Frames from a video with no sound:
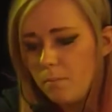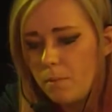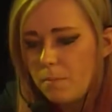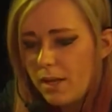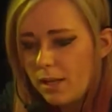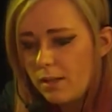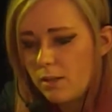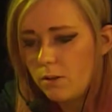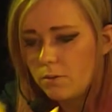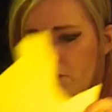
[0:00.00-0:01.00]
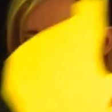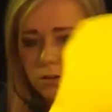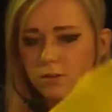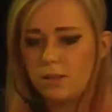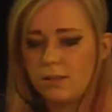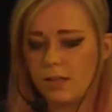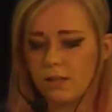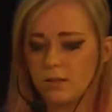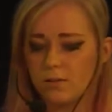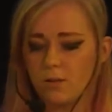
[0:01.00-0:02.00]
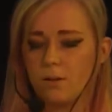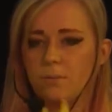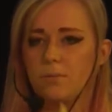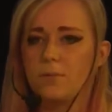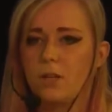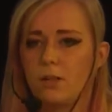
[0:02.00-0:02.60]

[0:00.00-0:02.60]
be making those details from the